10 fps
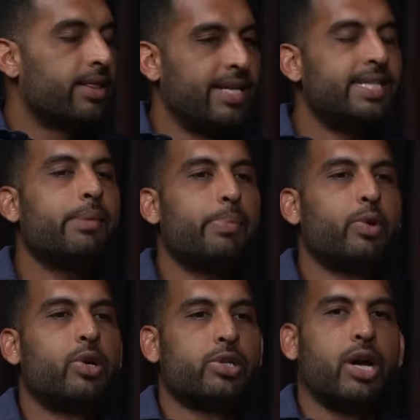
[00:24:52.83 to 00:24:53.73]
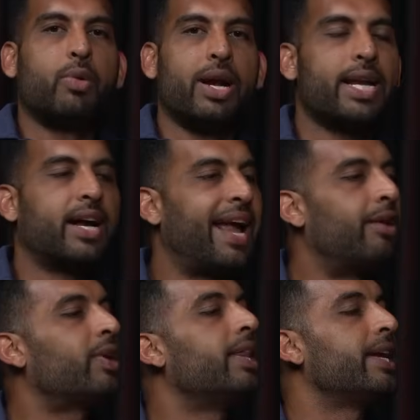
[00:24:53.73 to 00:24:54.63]
These computers are running a
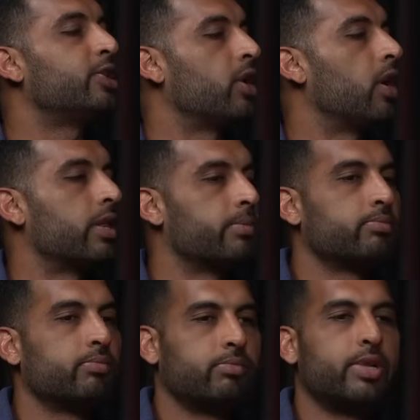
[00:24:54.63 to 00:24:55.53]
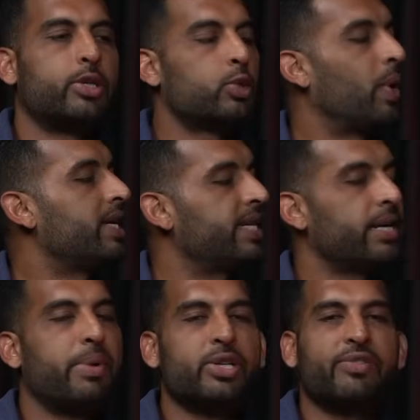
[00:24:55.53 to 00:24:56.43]
calculation on them. They're just
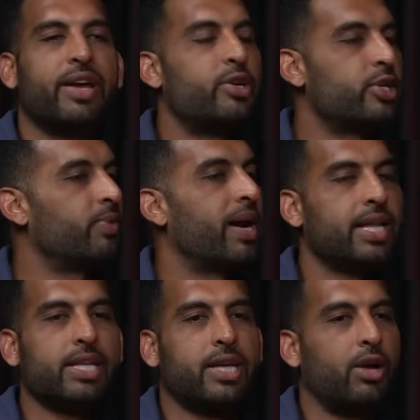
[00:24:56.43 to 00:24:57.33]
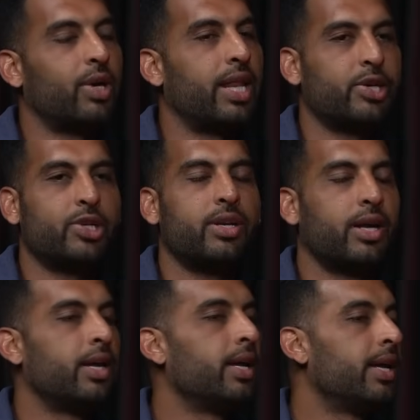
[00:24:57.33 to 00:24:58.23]
wasting a bunch of energy running this calculation.